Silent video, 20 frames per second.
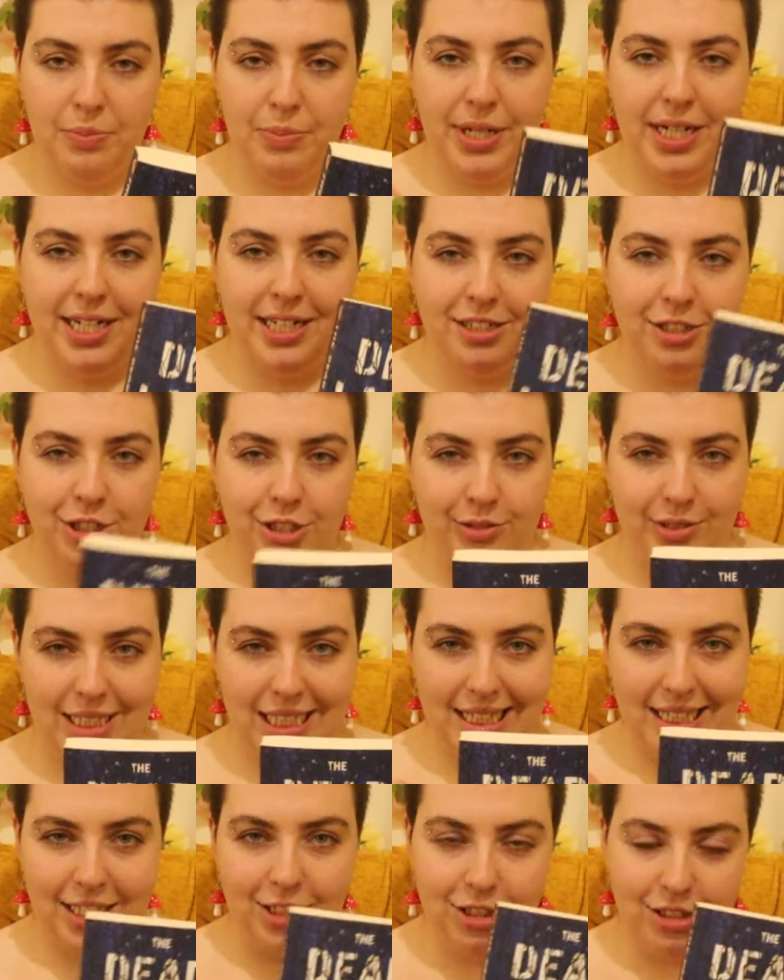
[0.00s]
But I didn't choose
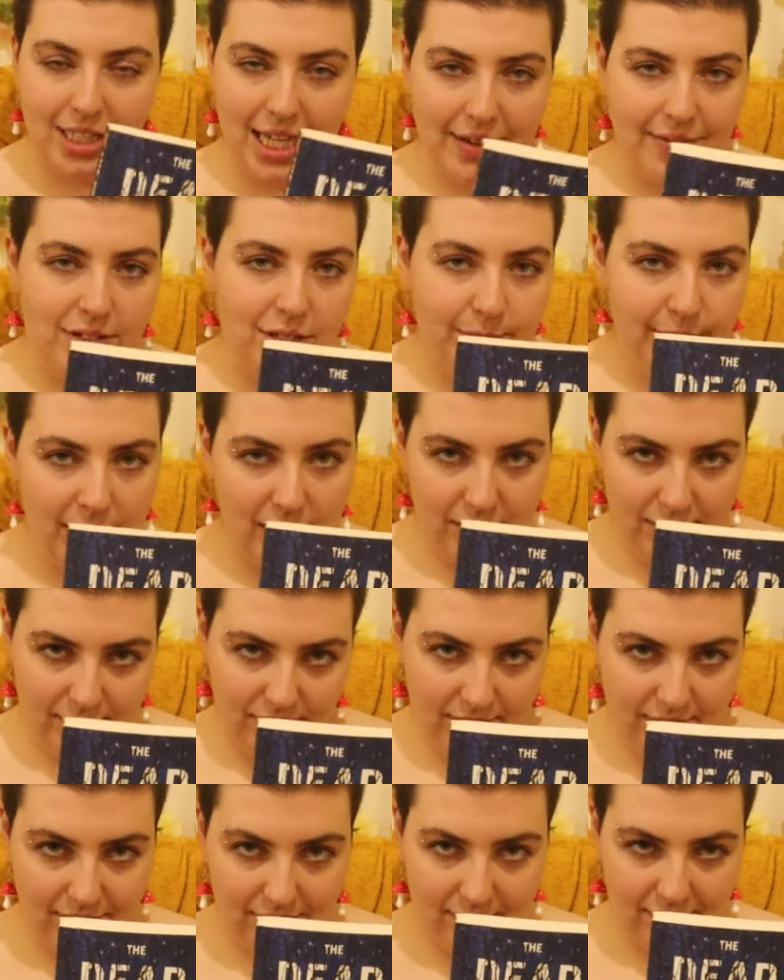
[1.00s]
it, they just gave it to me.
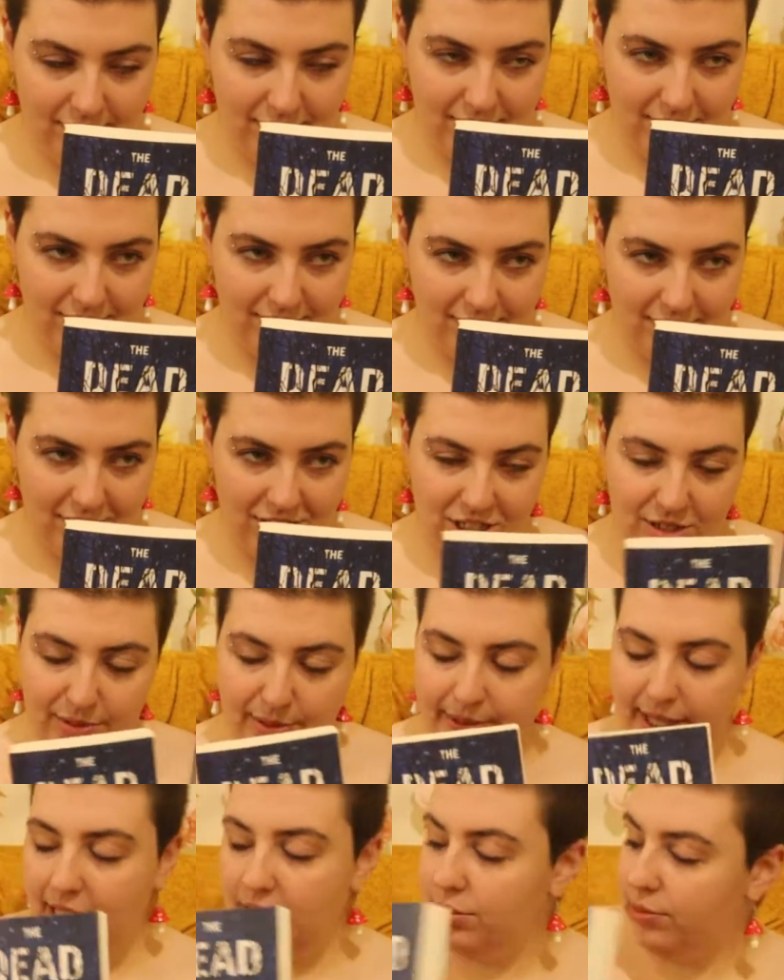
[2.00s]
So
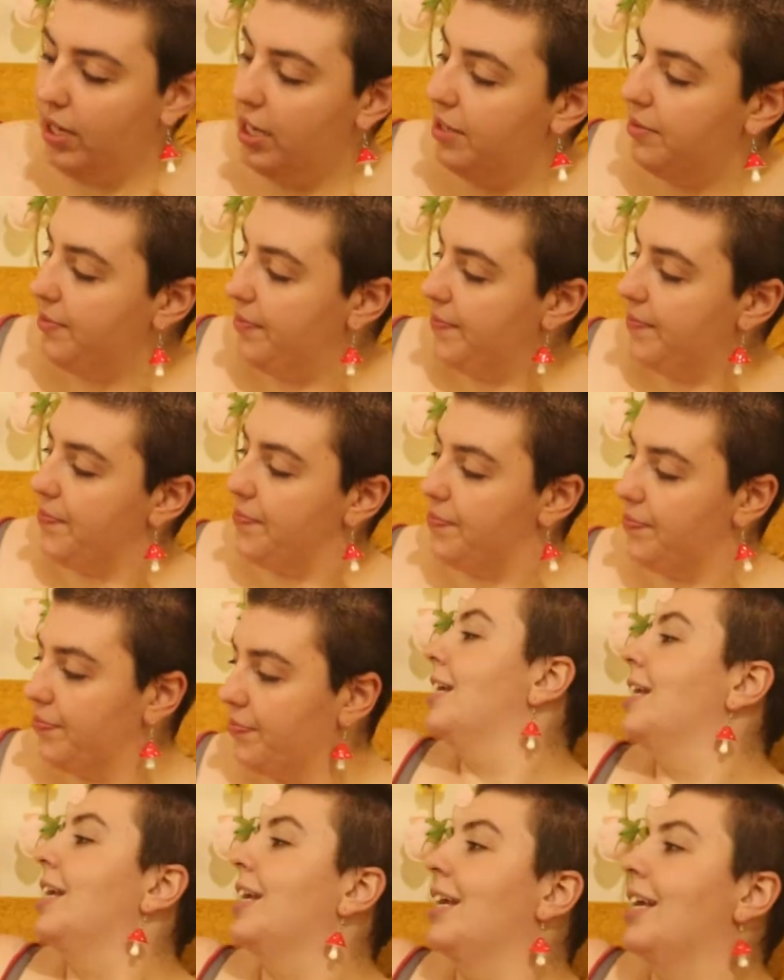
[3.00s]
maybe that's why.
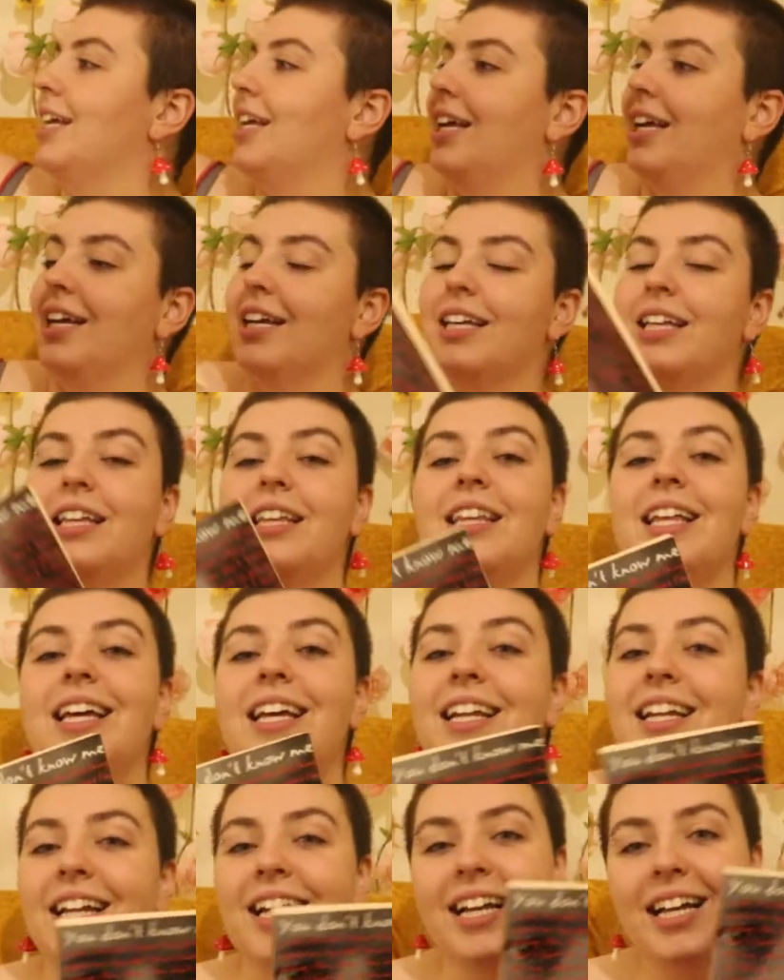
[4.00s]

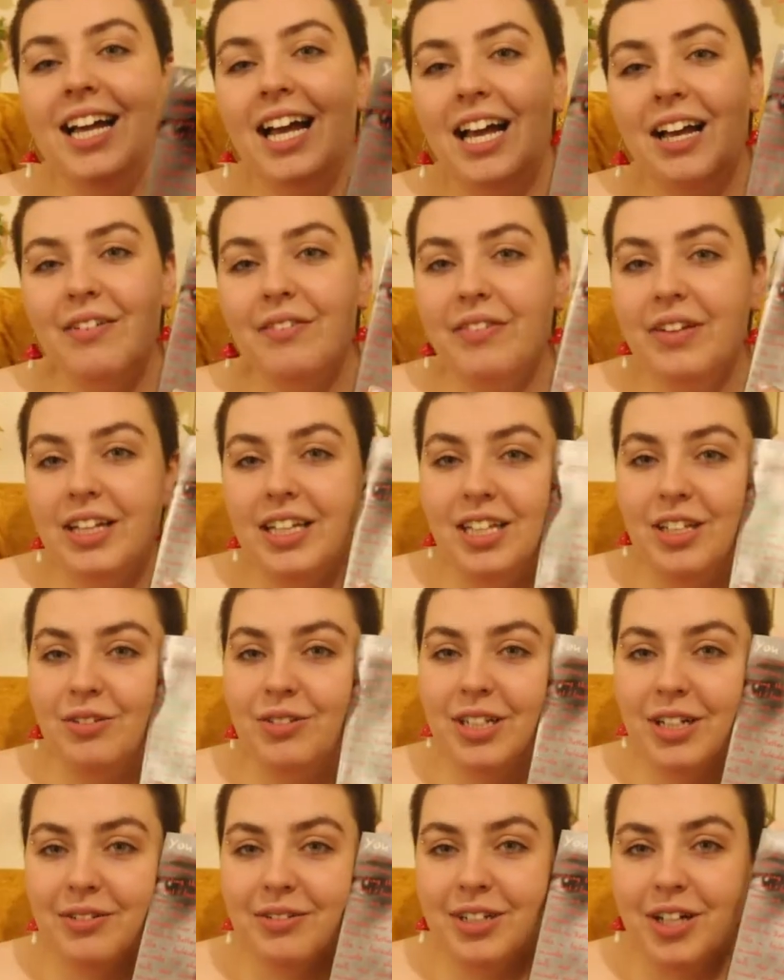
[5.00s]
Then I have
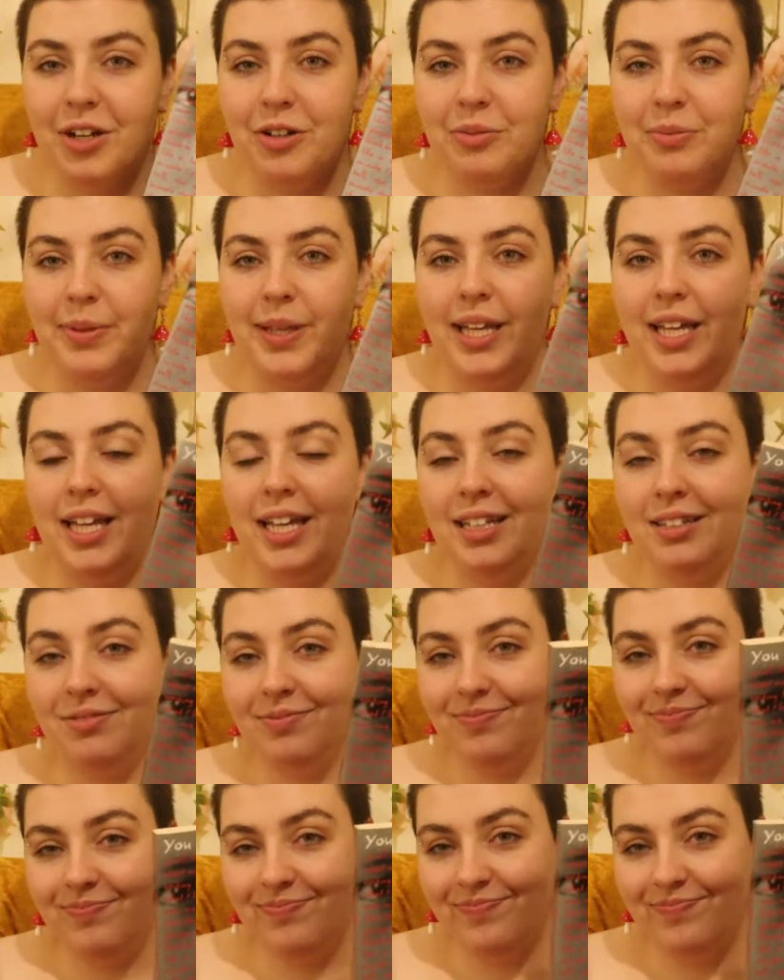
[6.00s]
You Don't Know Me,